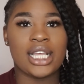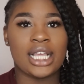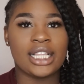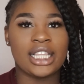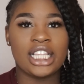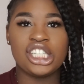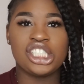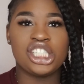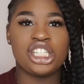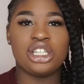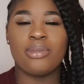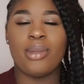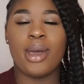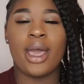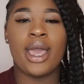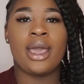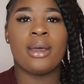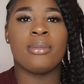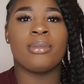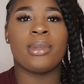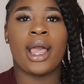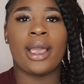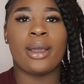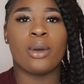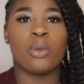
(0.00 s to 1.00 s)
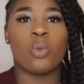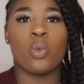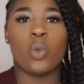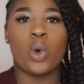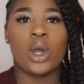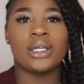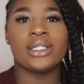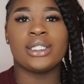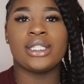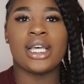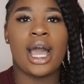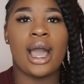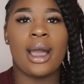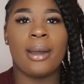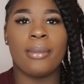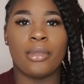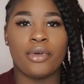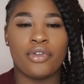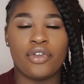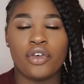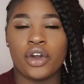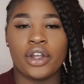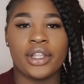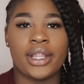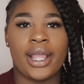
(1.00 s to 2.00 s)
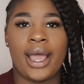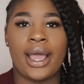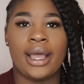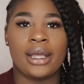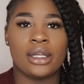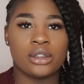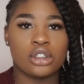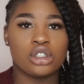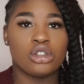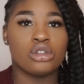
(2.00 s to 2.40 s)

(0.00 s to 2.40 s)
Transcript: I think she met him like one time before that.